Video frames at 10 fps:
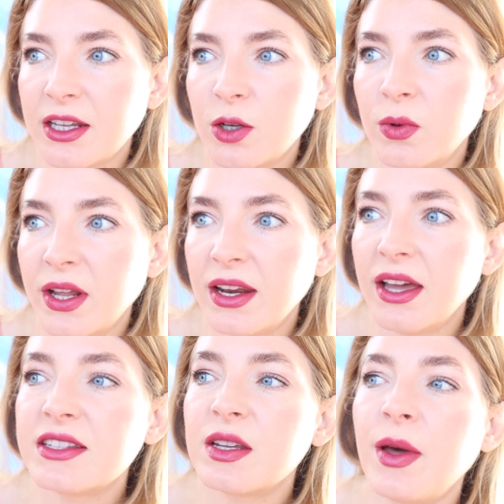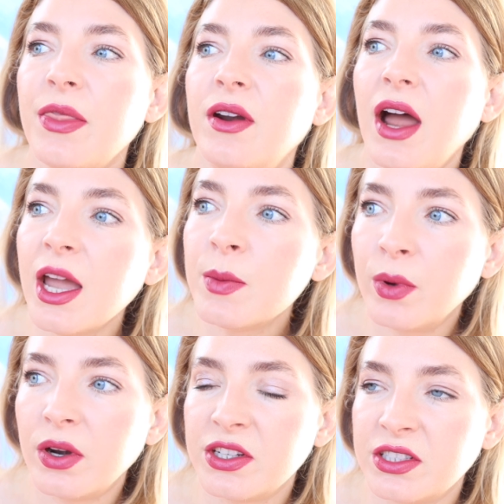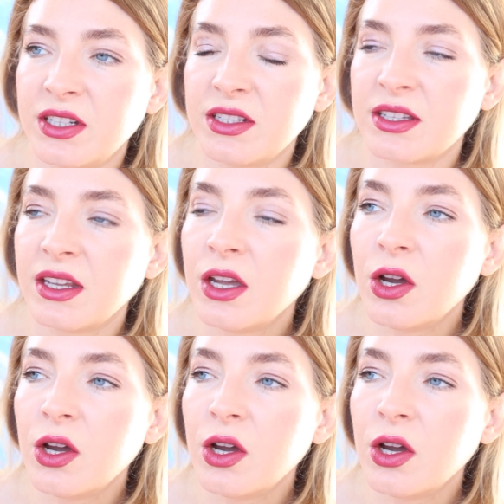like what I liked about their eye polishes,